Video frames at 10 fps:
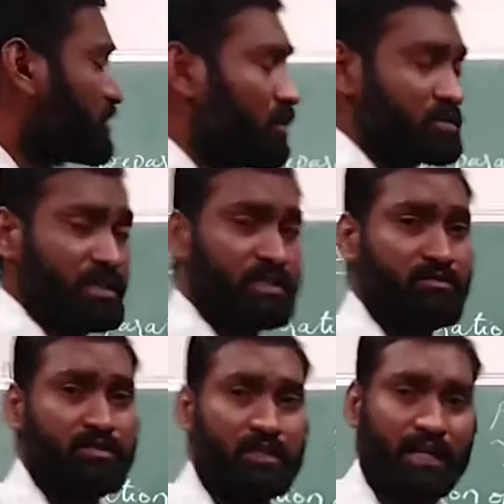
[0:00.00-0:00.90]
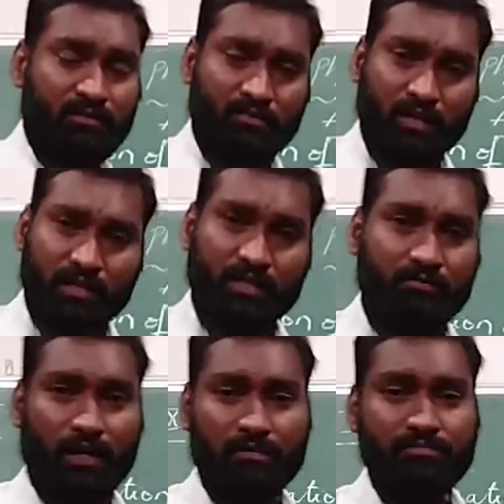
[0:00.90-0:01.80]
oxides which react with water, they
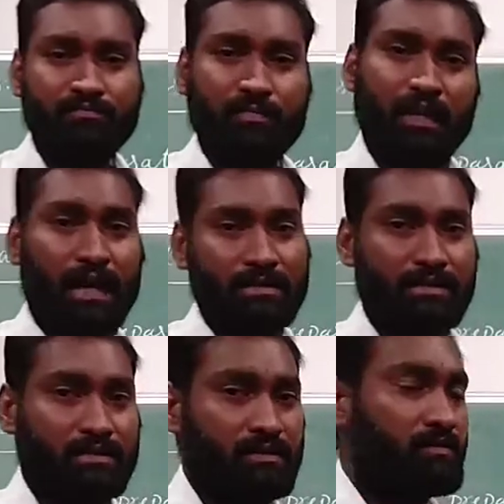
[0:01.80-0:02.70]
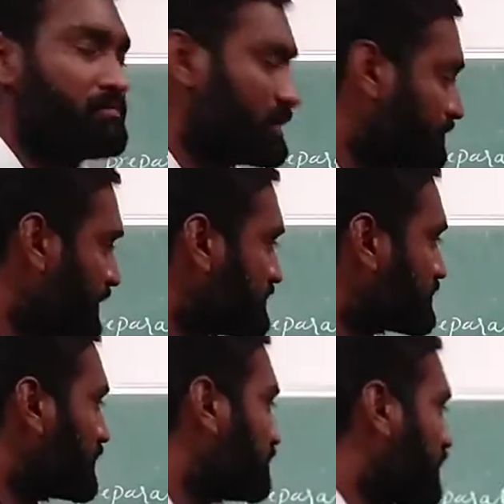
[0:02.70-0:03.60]
form acids. But bases
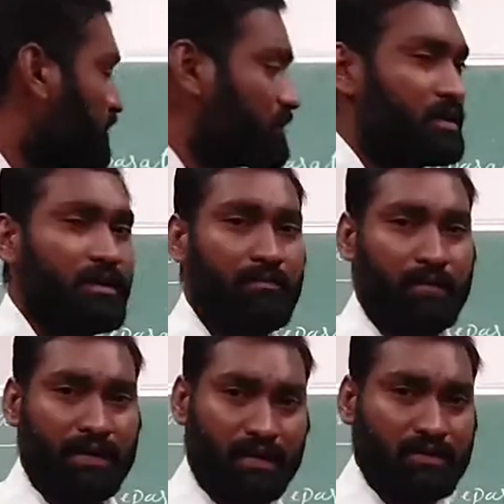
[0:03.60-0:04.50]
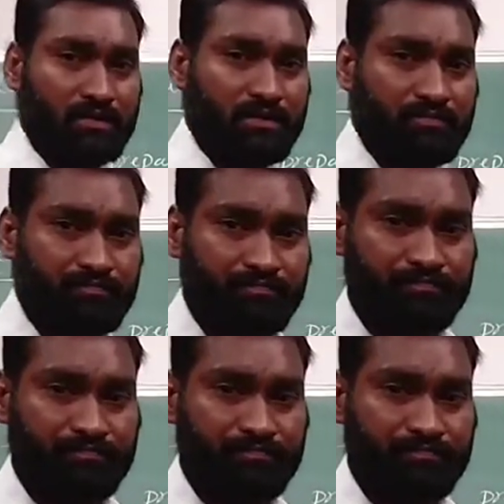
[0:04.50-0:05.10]
are formed metals